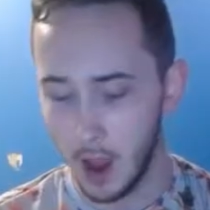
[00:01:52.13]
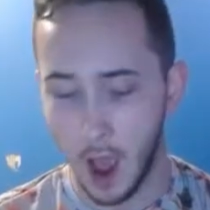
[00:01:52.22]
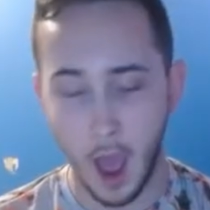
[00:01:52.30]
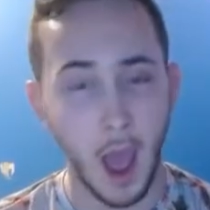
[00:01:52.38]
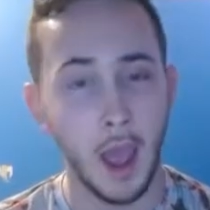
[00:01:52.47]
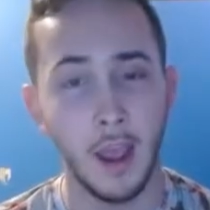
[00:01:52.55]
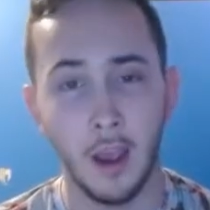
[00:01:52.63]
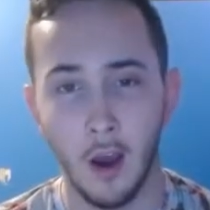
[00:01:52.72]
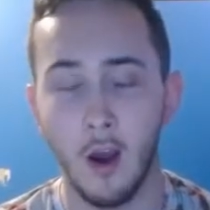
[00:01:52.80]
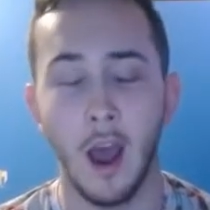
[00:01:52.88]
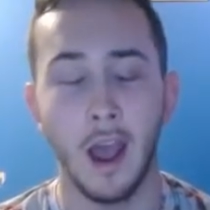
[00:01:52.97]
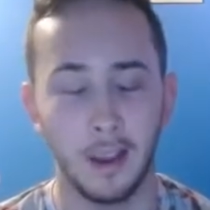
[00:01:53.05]

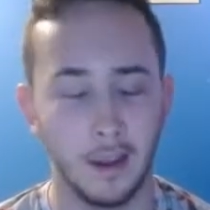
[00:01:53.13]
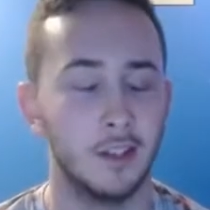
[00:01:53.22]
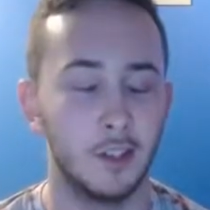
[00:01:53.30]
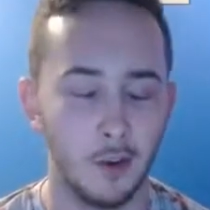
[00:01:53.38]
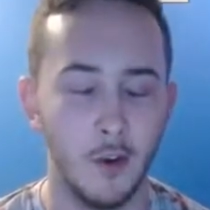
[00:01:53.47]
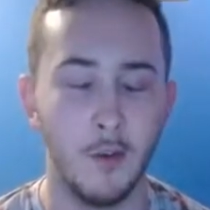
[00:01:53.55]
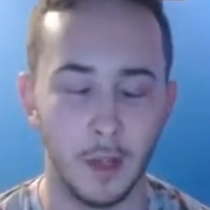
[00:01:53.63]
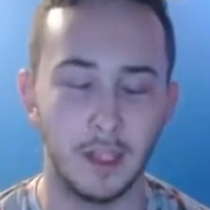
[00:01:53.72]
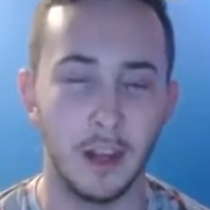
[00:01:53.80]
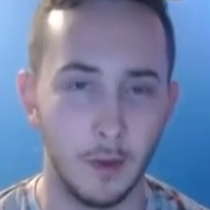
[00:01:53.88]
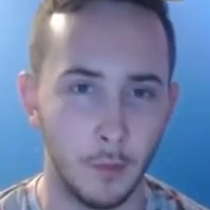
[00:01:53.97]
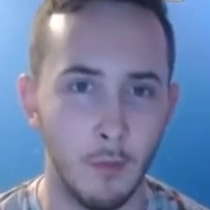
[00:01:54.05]
I can assume it's going
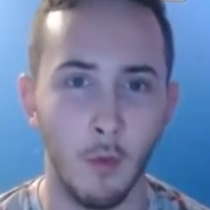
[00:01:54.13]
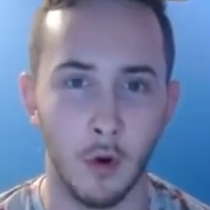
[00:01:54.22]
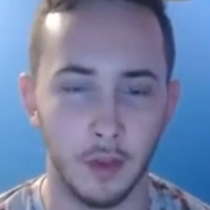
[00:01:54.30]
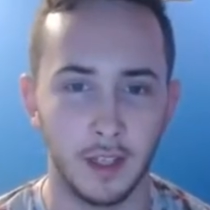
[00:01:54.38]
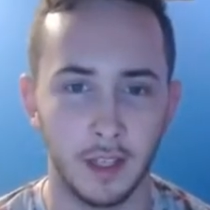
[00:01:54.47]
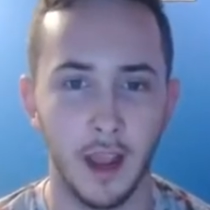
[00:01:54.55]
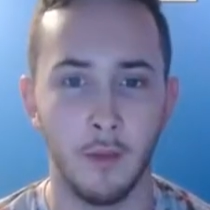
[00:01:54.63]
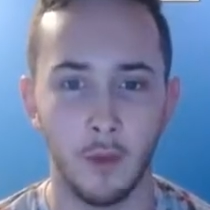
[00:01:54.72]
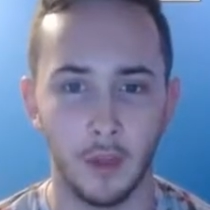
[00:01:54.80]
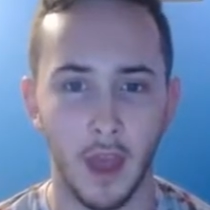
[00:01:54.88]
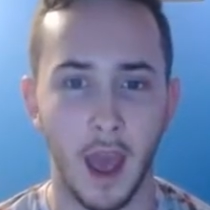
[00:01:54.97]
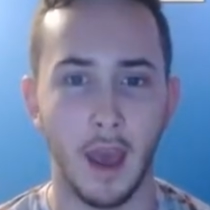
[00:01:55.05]
to be more the same with
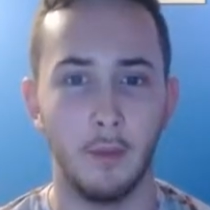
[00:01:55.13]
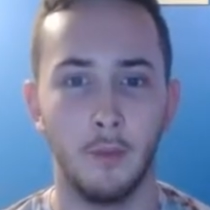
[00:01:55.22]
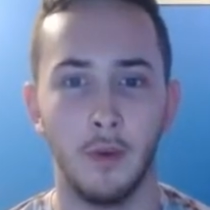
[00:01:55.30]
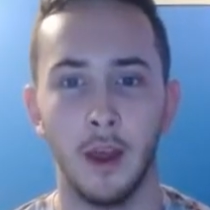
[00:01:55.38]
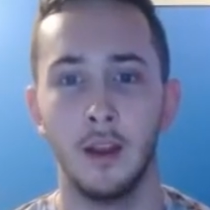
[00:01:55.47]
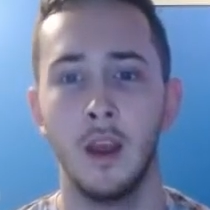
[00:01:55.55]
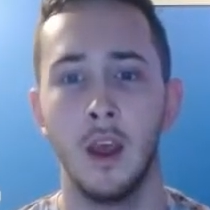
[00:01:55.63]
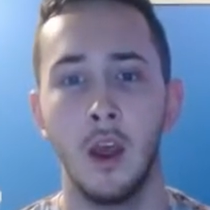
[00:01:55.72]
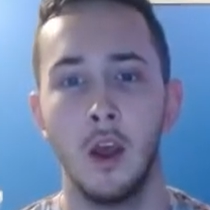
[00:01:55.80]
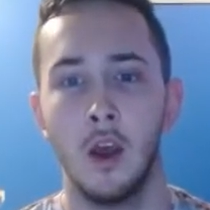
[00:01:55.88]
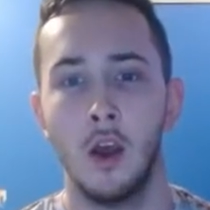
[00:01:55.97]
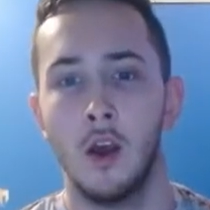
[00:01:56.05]
that, but
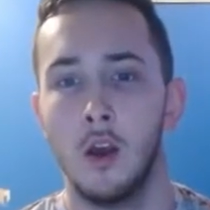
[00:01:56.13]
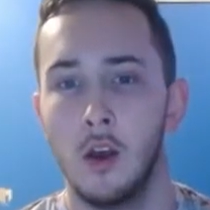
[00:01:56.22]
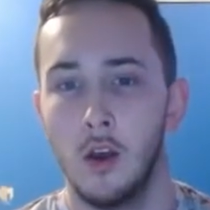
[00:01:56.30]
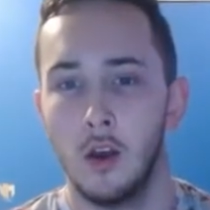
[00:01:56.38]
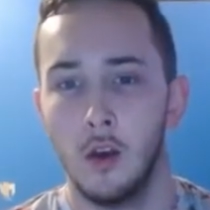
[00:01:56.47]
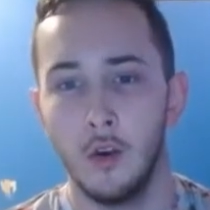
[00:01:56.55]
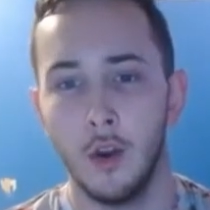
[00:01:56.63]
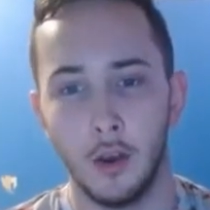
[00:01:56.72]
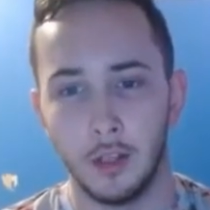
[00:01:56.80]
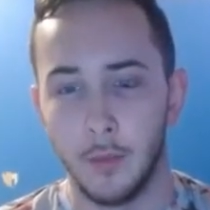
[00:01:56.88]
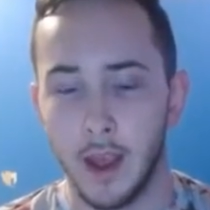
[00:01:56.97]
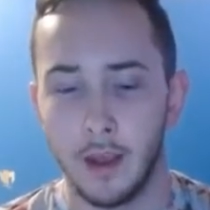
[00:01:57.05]
who knows,
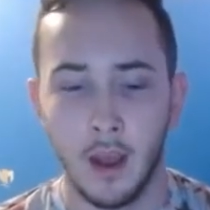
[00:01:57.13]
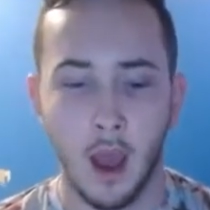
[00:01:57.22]
man?